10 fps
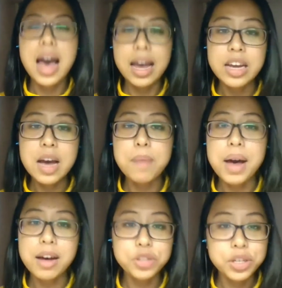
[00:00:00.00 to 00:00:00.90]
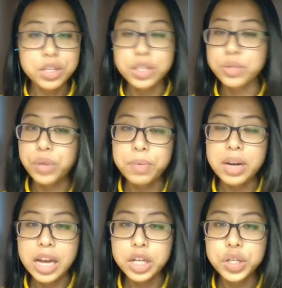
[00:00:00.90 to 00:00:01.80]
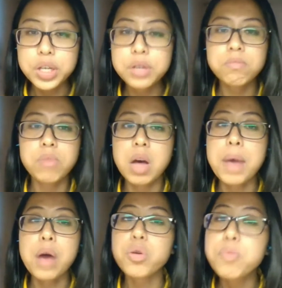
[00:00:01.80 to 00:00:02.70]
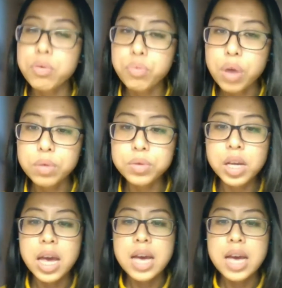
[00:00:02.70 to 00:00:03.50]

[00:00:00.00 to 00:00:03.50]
idea about gender discrimination, about women's roles,